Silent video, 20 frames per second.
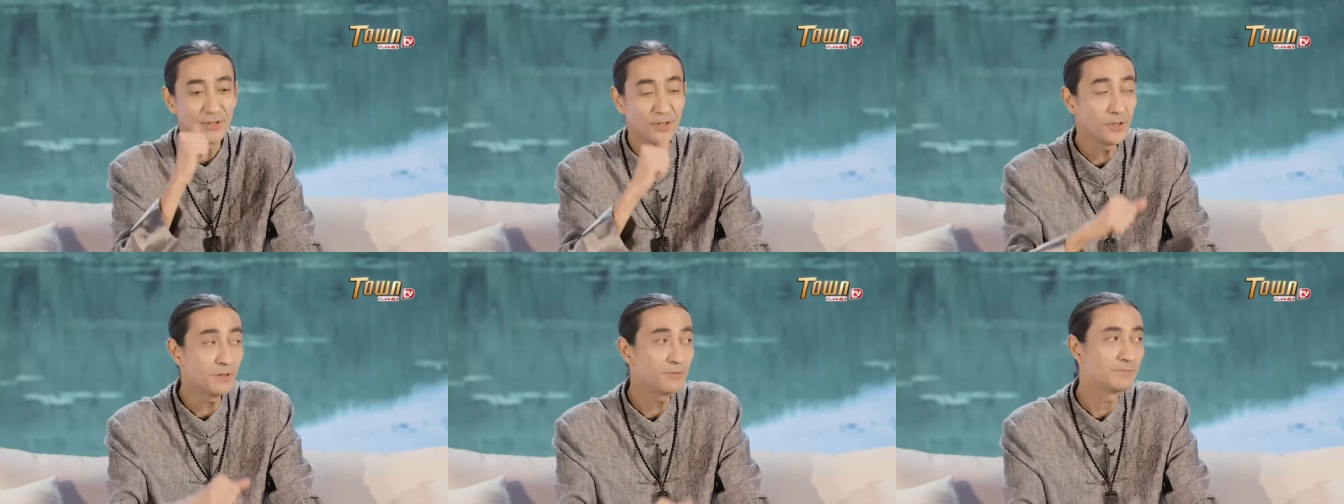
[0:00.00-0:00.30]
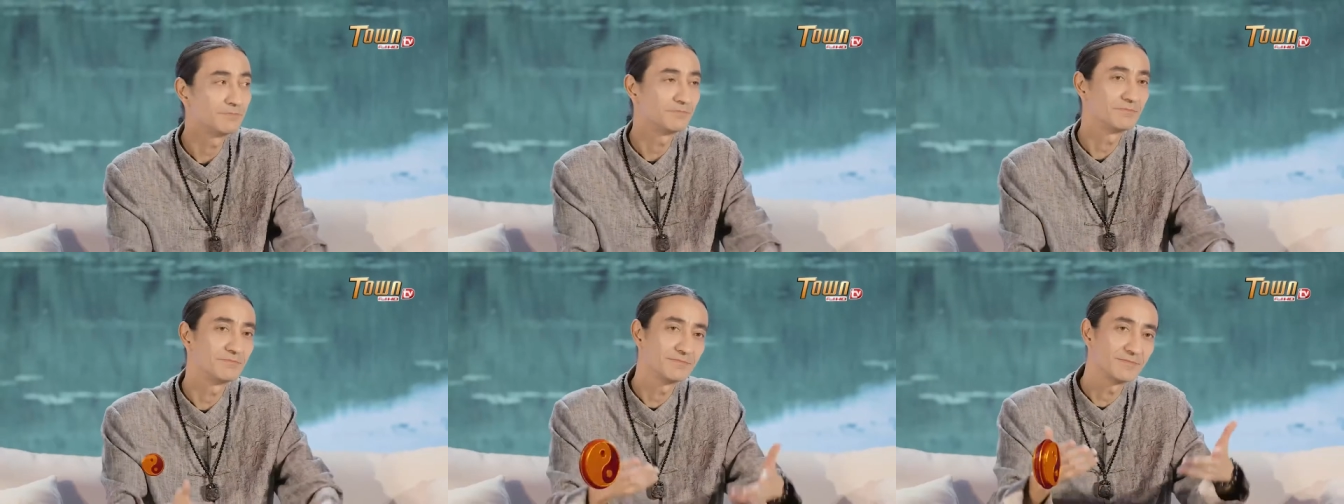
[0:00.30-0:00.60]
So
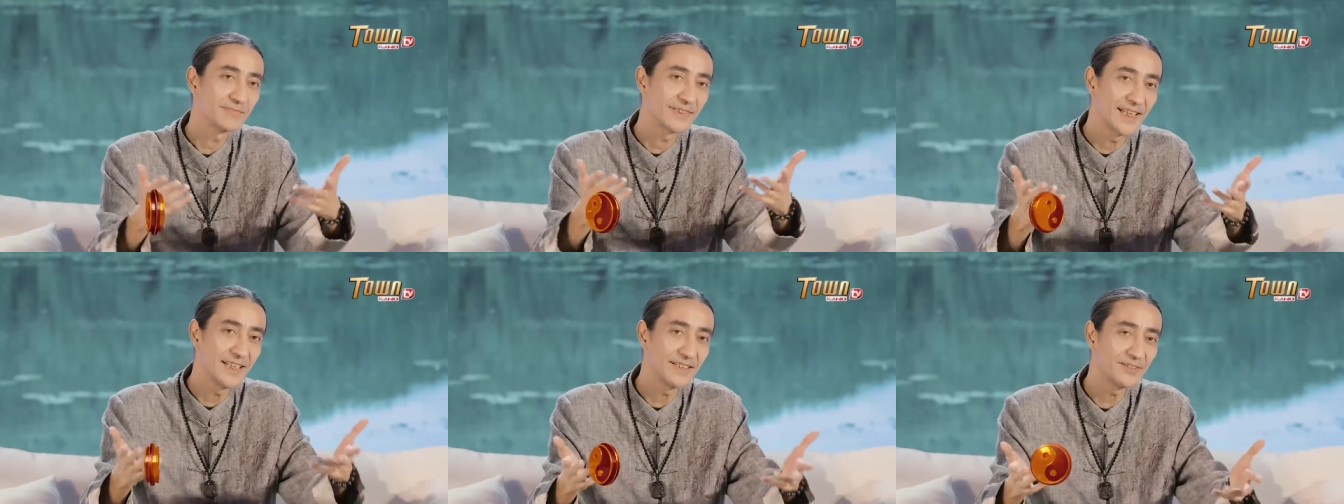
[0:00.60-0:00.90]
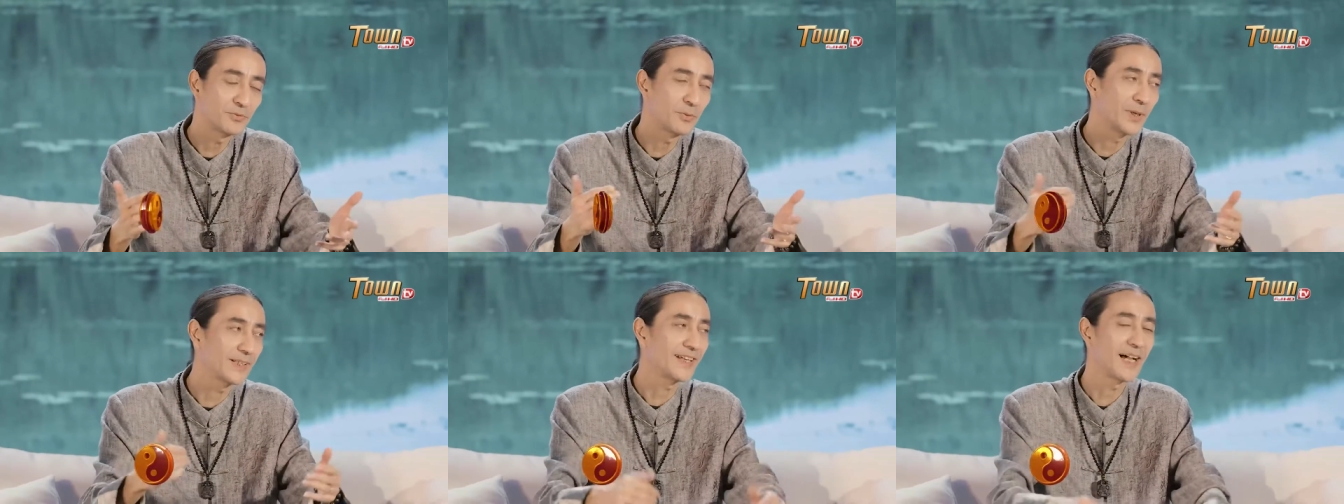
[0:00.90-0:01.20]

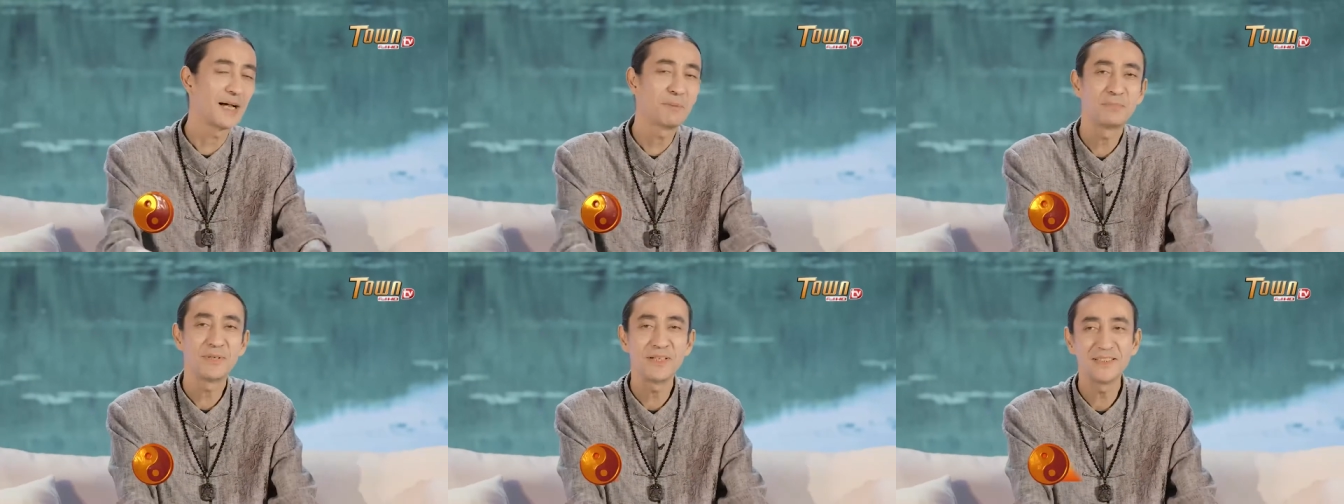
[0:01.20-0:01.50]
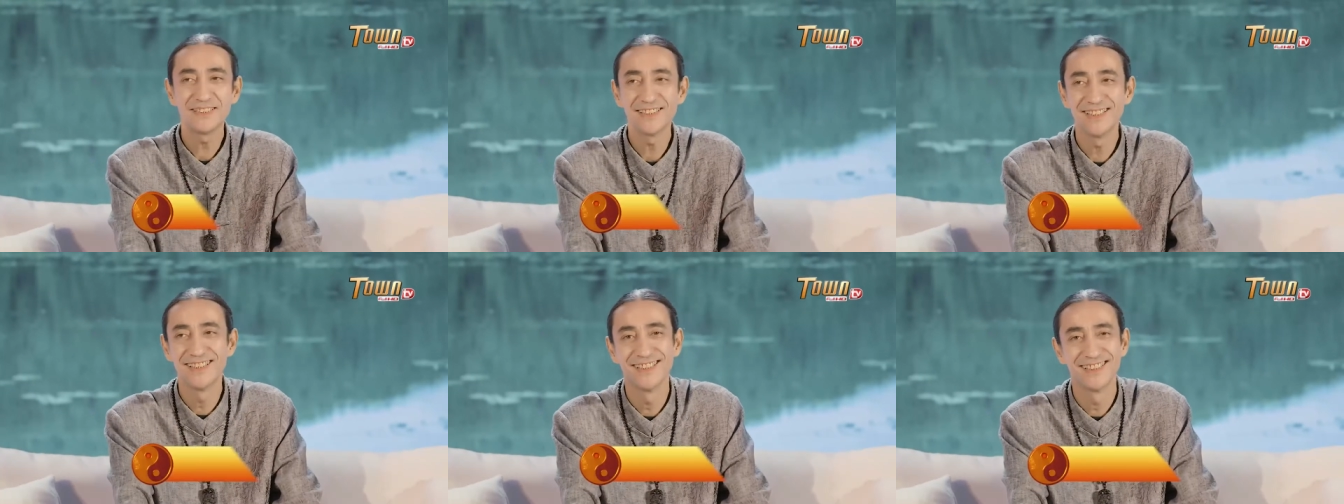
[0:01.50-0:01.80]
guess what
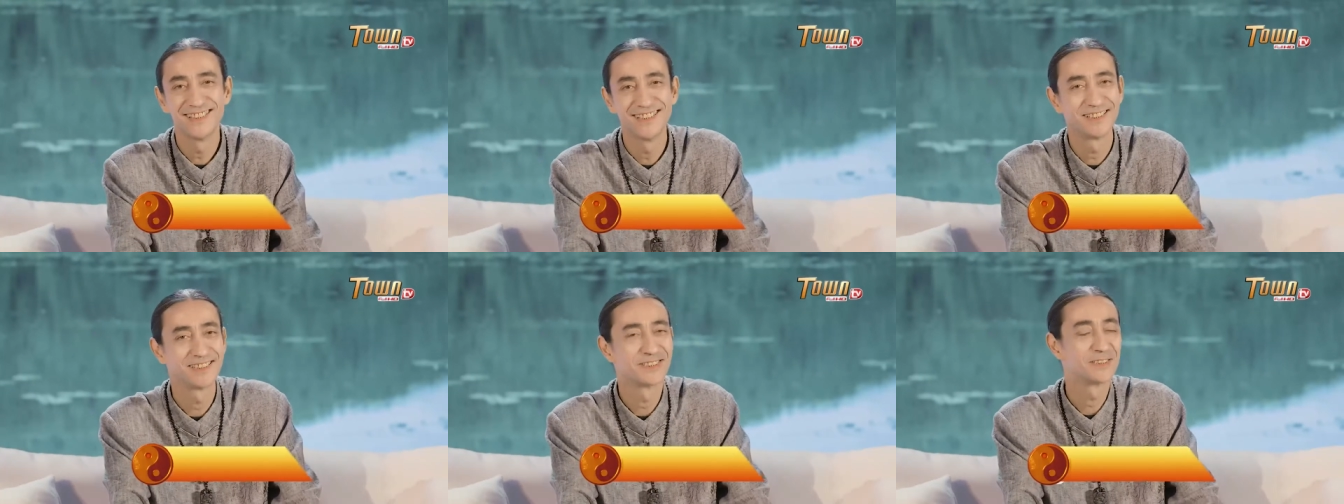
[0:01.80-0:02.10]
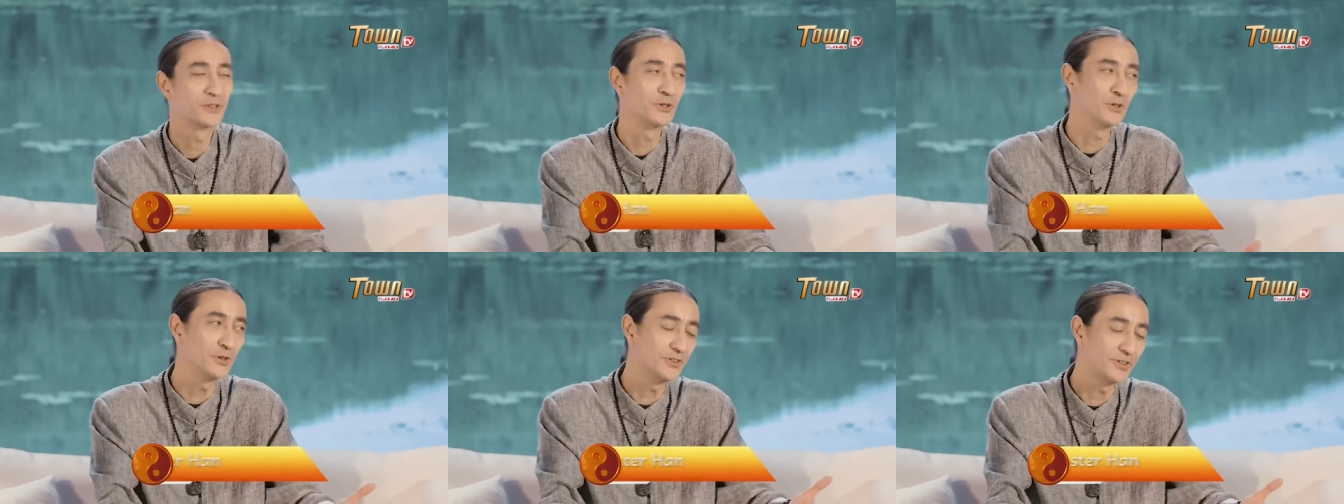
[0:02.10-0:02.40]
happened
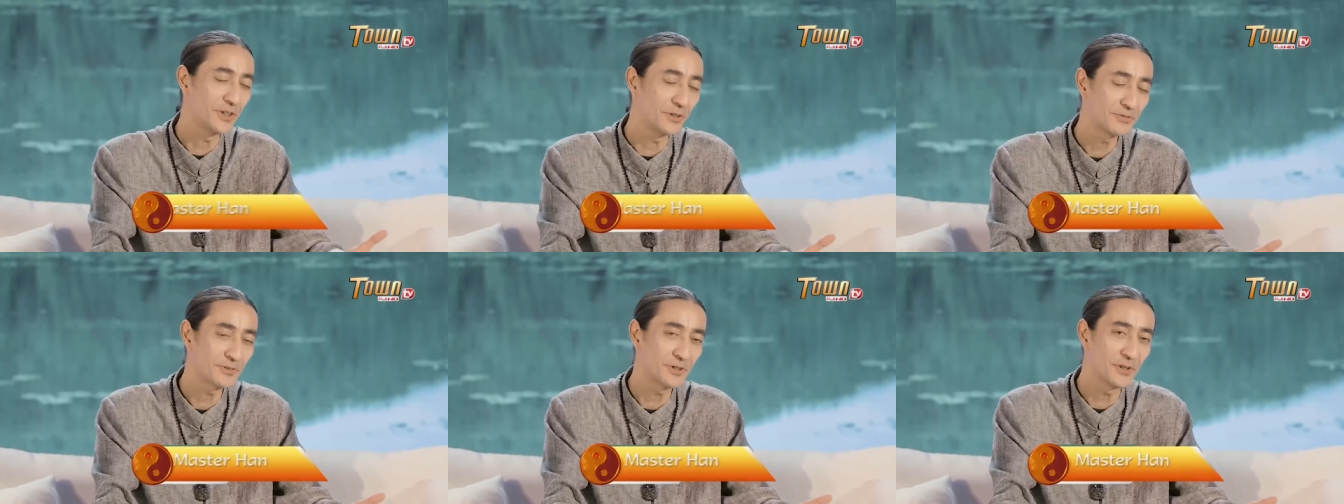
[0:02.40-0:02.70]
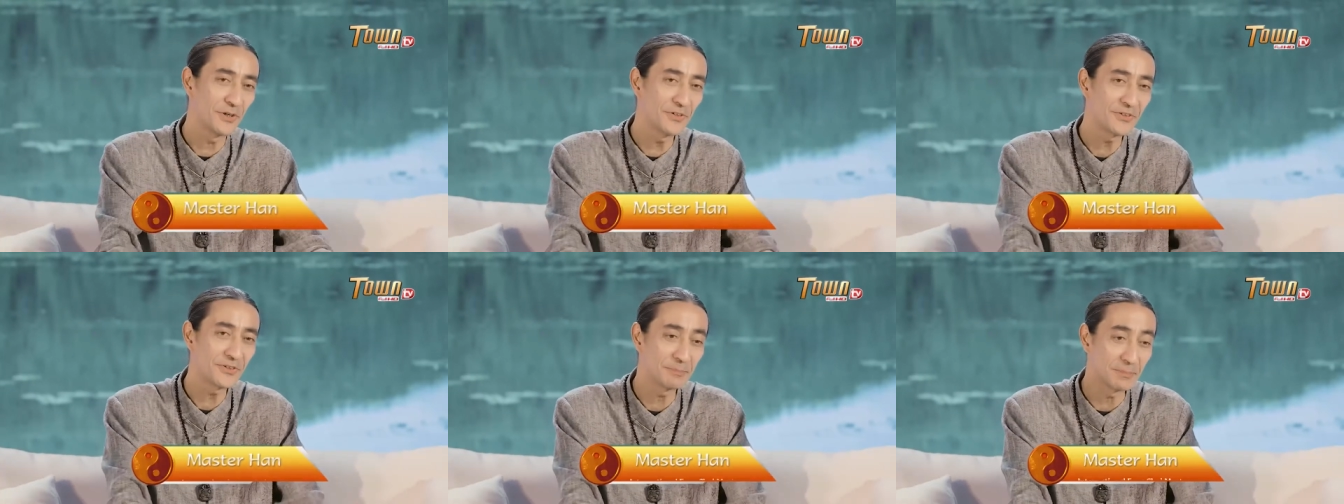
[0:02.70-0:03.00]
good of
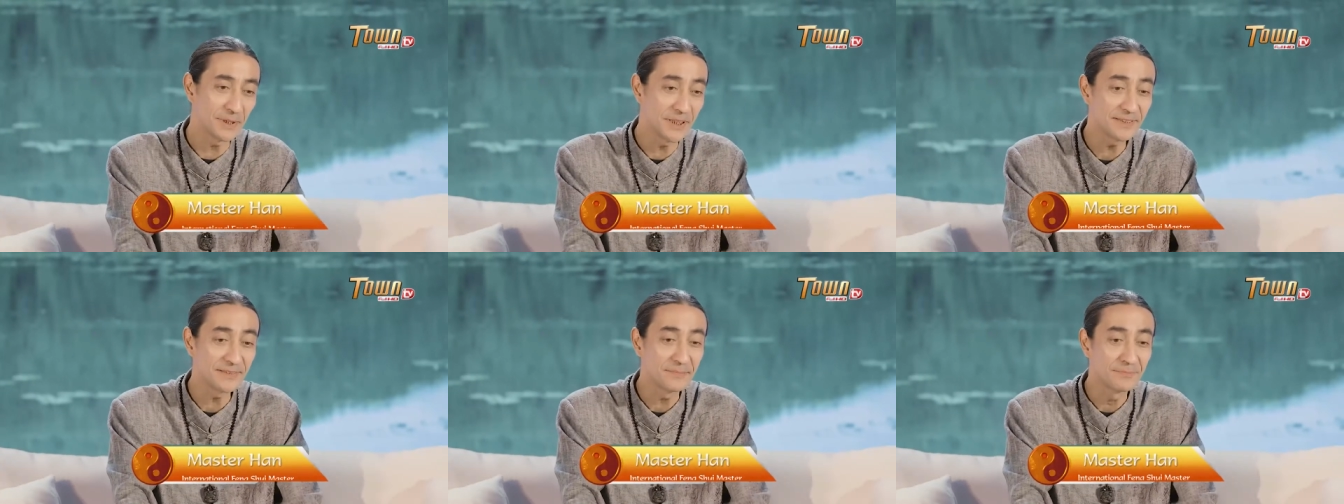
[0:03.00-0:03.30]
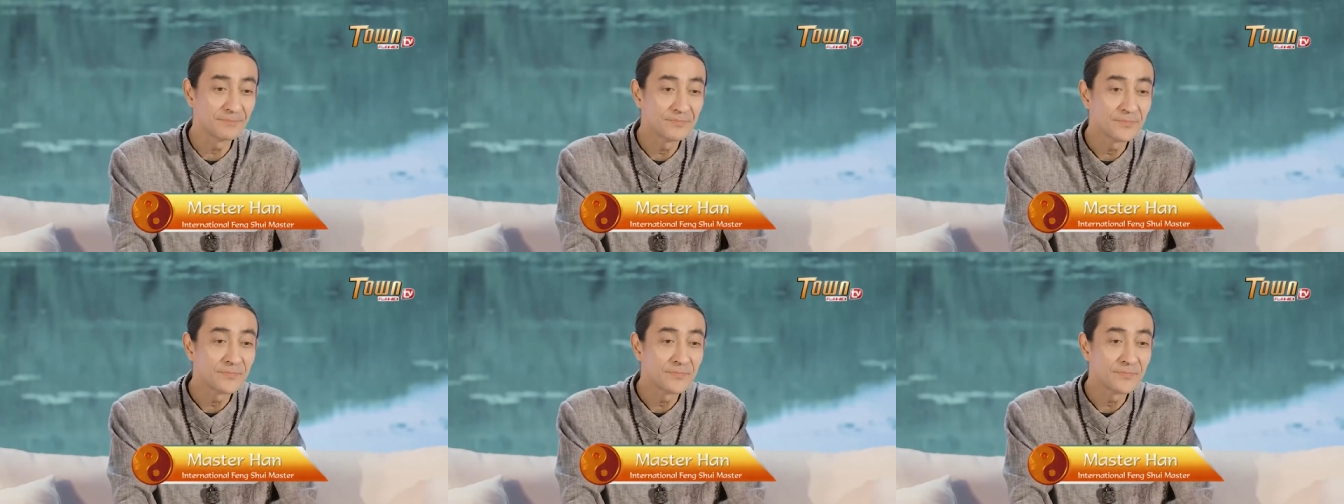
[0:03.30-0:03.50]
course but